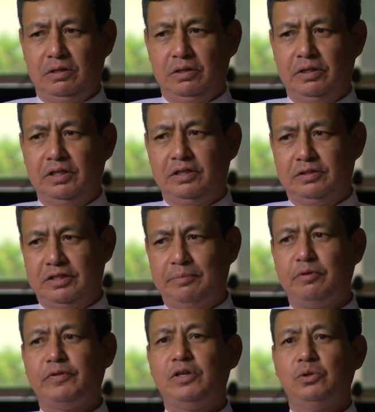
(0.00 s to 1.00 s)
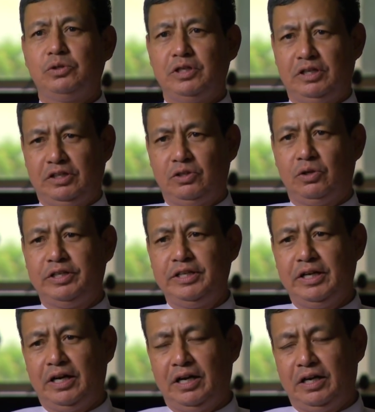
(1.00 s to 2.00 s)
the sum of the local
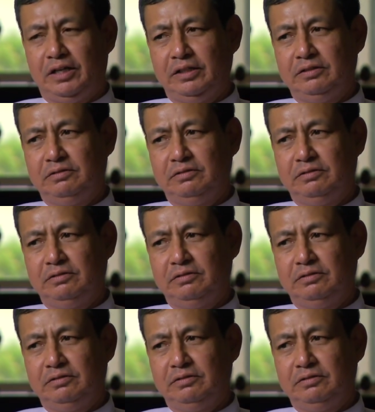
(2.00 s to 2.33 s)
authority are